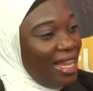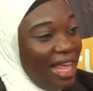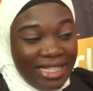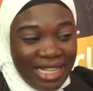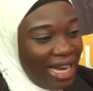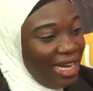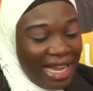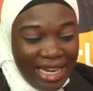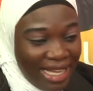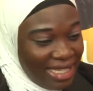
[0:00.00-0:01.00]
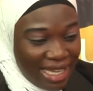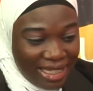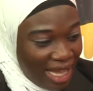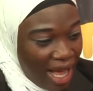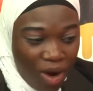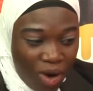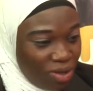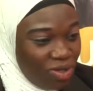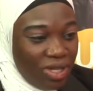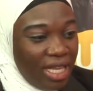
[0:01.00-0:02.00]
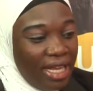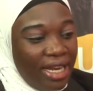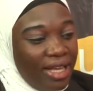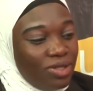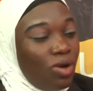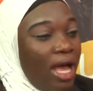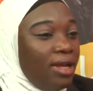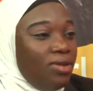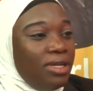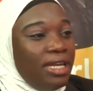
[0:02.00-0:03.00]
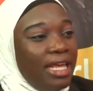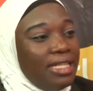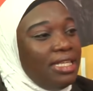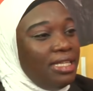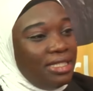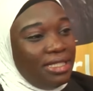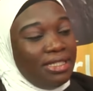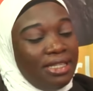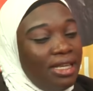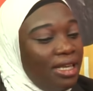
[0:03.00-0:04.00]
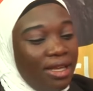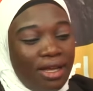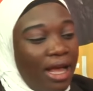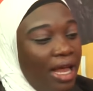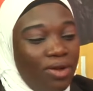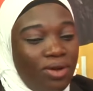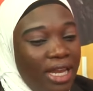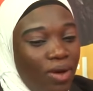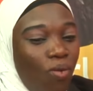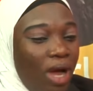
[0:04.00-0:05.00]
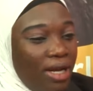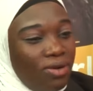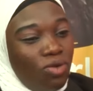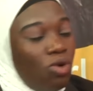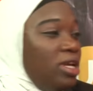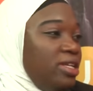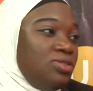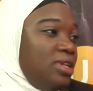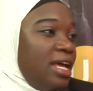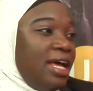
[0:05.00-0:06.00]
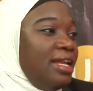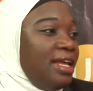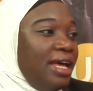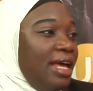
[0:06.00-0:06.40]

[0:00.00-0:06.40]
That's another sector altogether. So mm. I don't let each. I don't let one roll into the other.